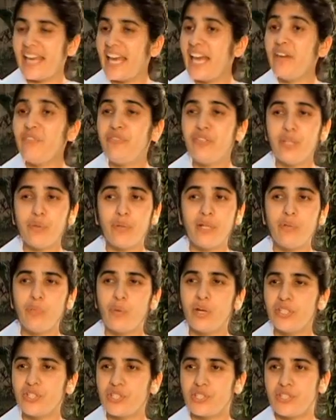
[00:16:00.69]
Everyone
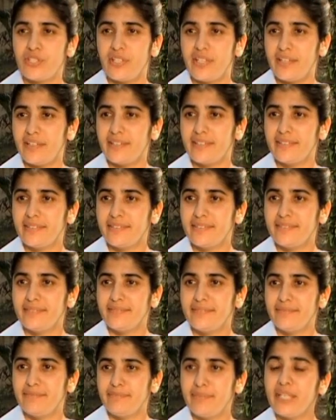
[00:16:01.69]
wants today,
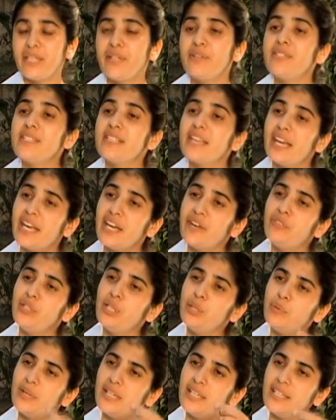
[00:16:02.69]
because
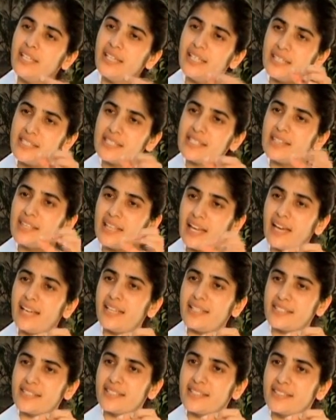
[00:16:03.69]
everyone is
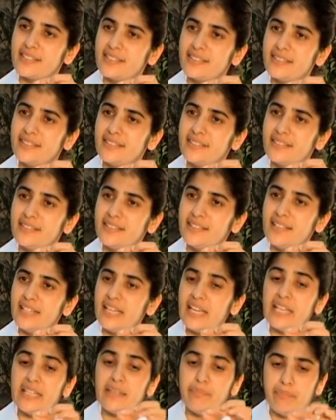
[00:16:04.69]
that.
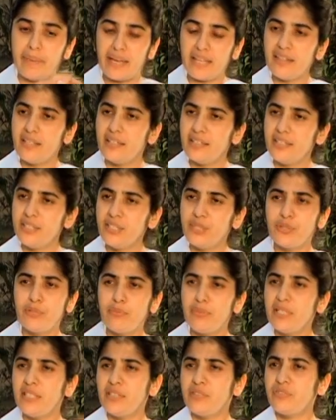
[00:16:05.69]
Method could
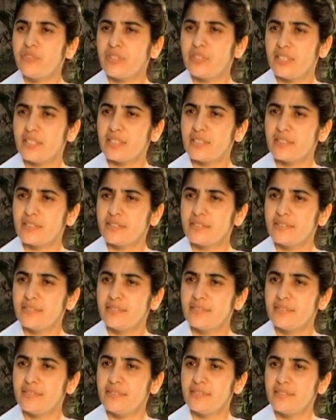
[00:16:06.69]
be different.
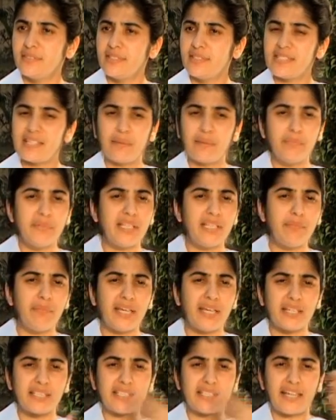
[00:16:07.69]
Somebody
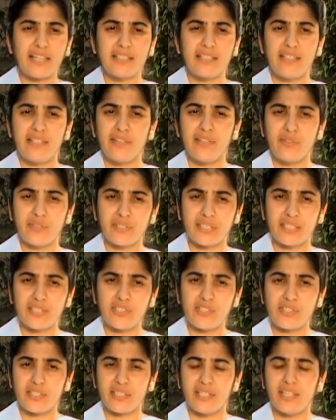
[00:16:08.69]
may attack another
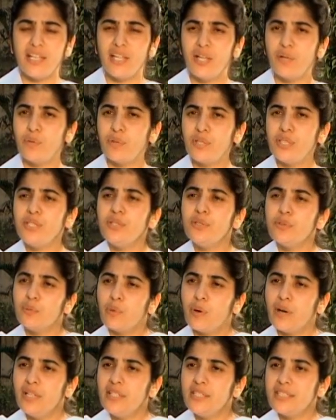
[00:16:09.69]
country. What do you
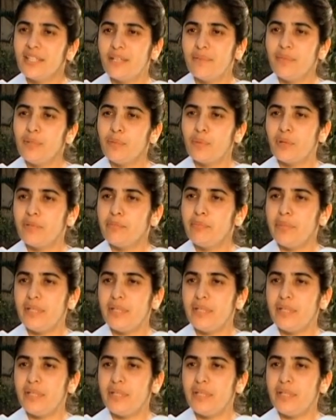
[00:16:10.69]
want? We want